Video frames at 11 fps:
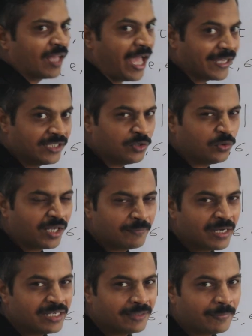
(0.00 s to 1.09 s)
Either you can
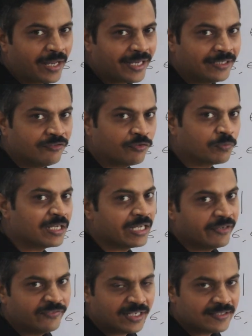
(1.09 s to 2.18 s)
multiply it from the
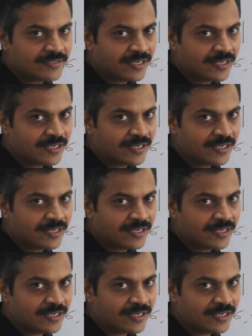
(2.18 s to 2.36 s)
left hand